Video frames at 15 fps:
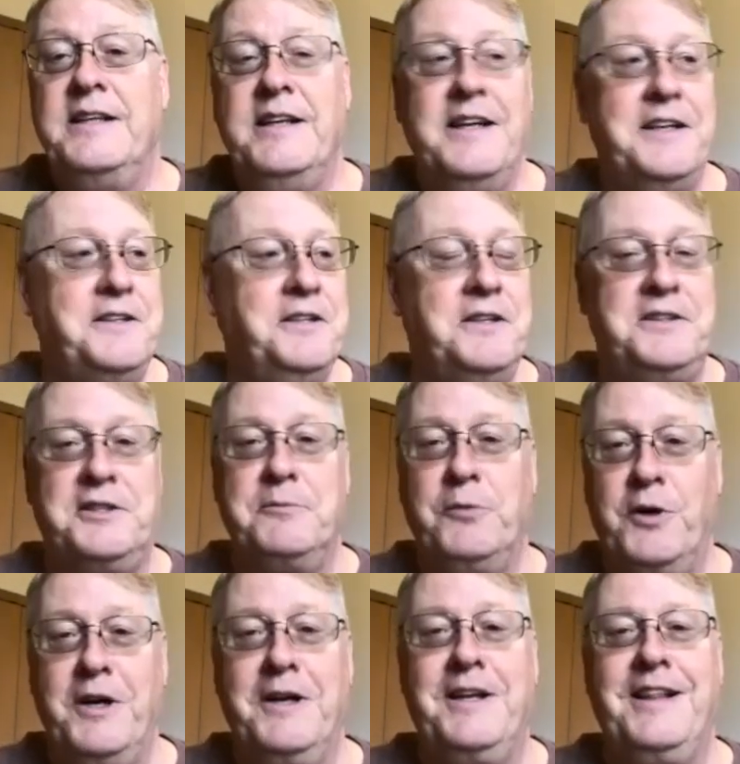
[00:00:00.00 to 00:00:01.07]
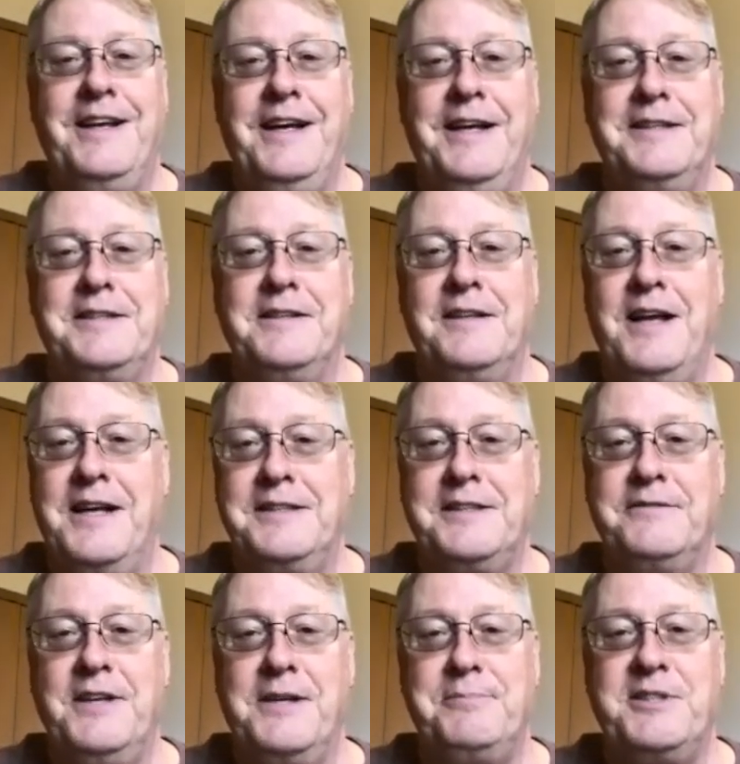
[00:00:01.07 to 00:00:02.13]
It took some work. They had lots
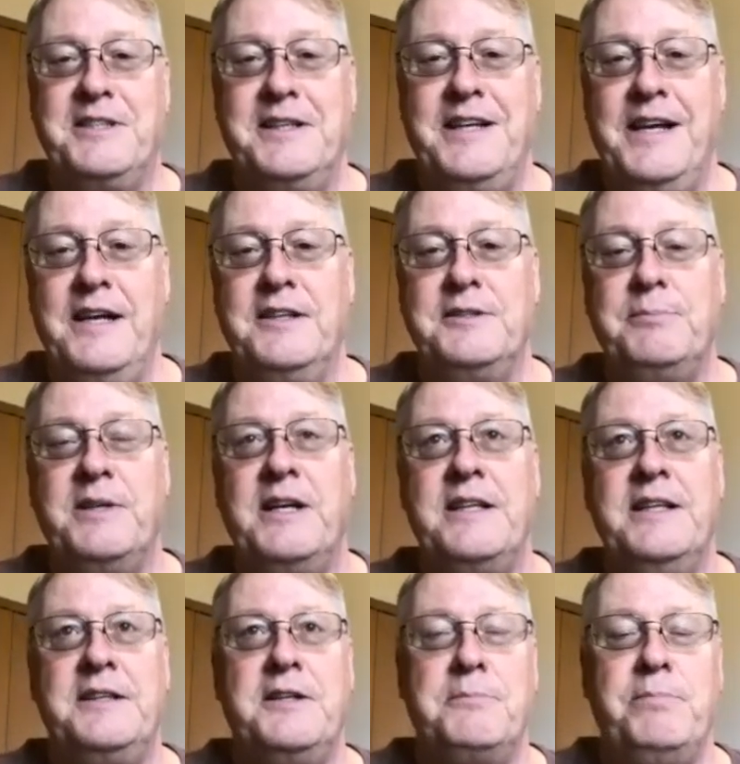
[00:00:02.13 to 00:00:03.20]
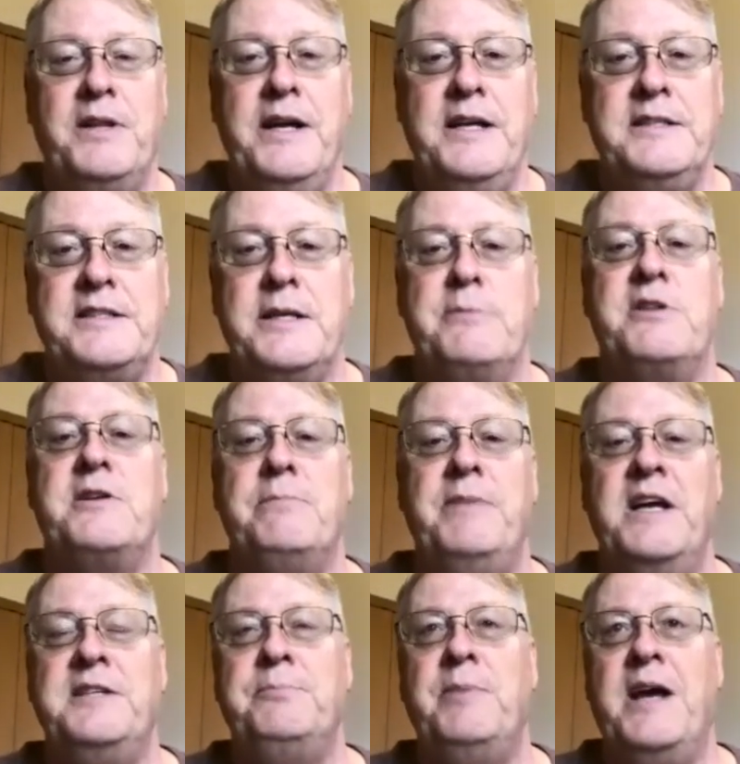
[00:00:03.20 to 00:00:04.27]
of ups and downs, but I think they're playing some of their
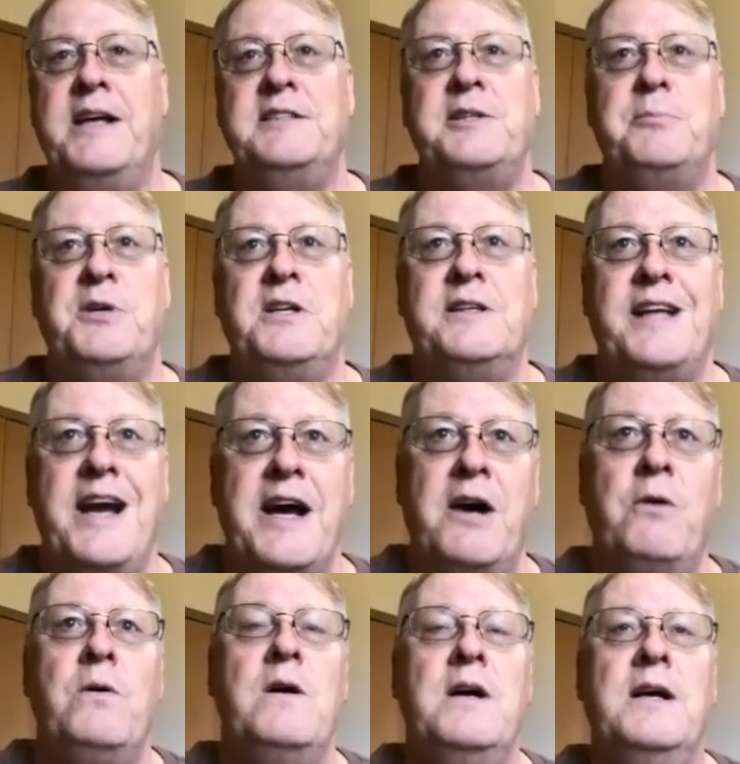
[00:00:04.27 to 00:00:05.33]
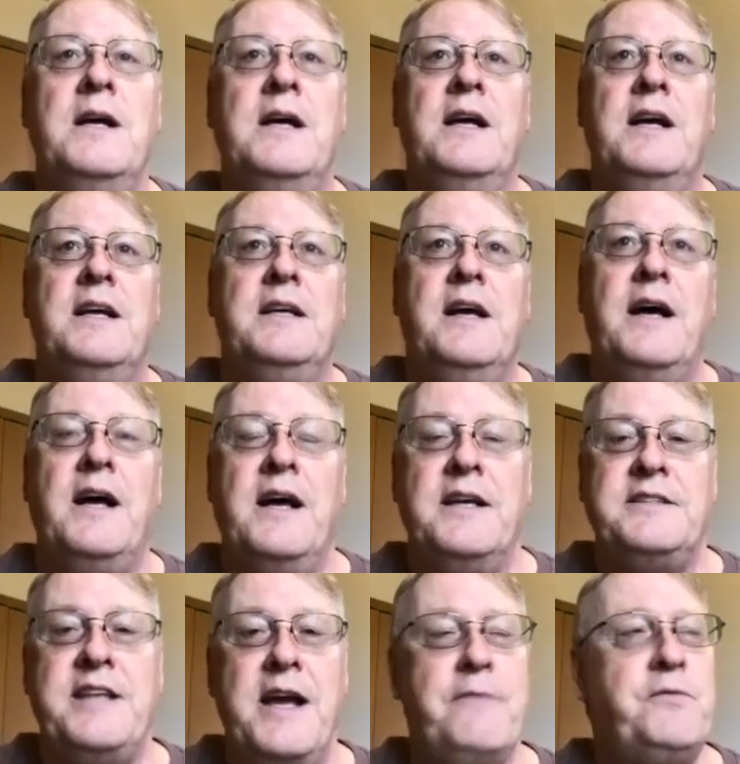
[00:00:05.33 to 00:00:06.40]
best basketball now.
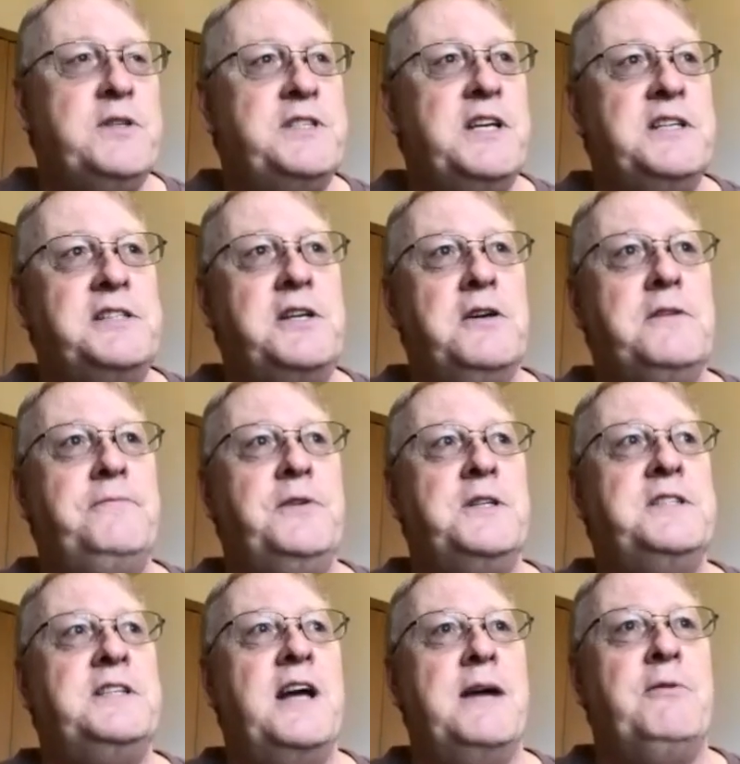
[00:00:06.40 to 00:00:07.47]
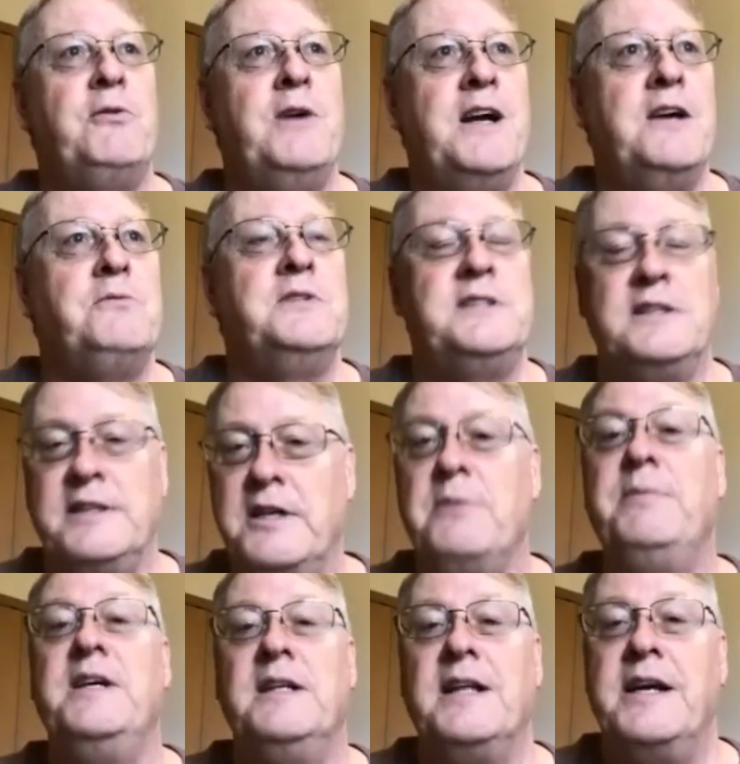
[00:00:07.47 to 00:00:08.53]
San Francisco, the first time around, was a little
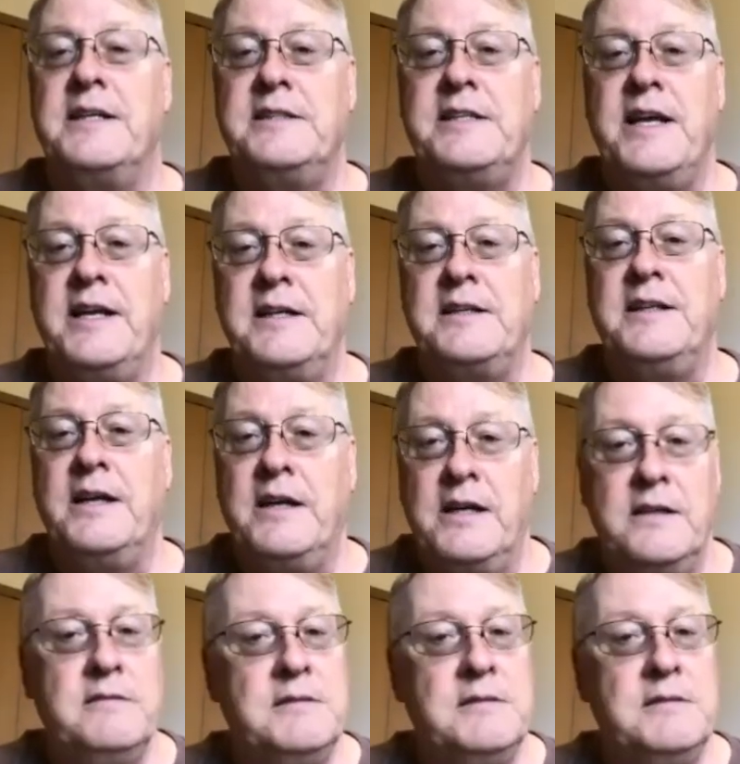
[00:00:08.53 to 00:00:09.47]
bit like Santa Clara.